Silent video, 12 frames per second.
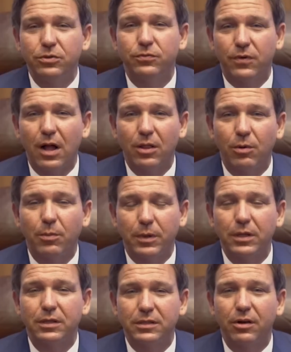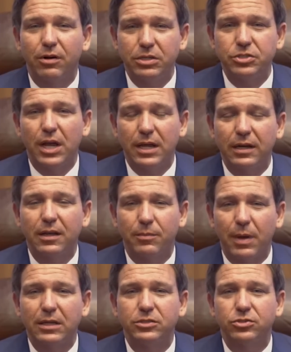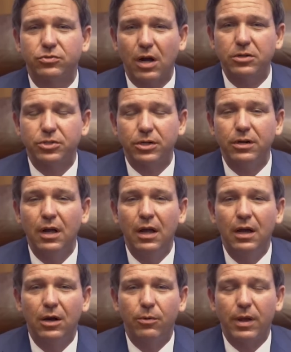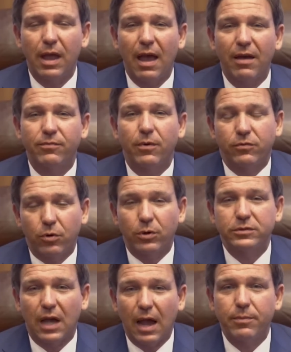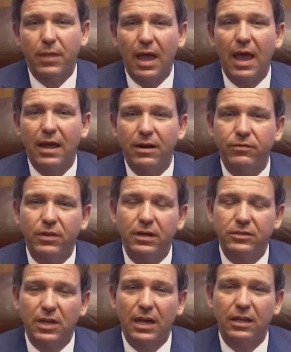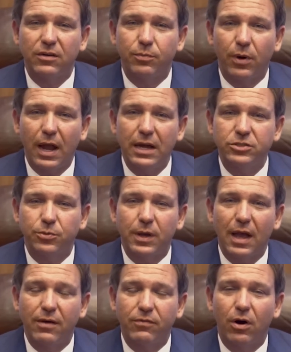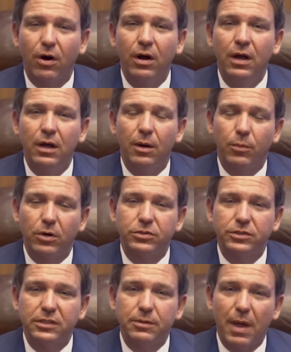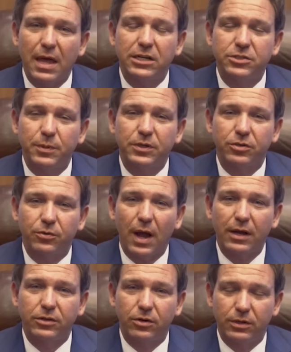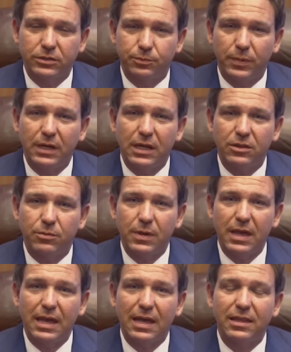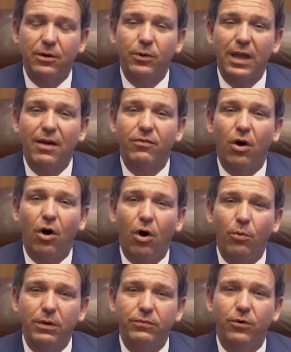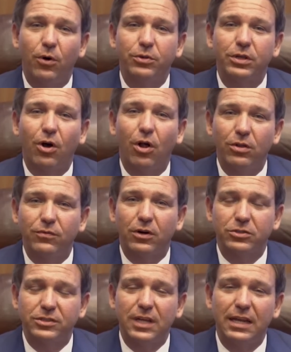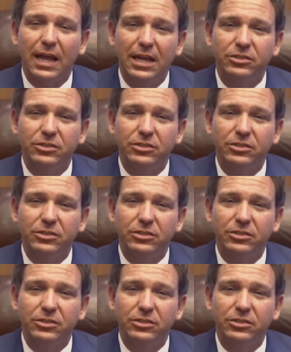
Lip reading: do follow a military chain of command structure. We have, of course, I'm the head of the executive branch. We have our emergency management director is beneath me. And then we fold in all of our state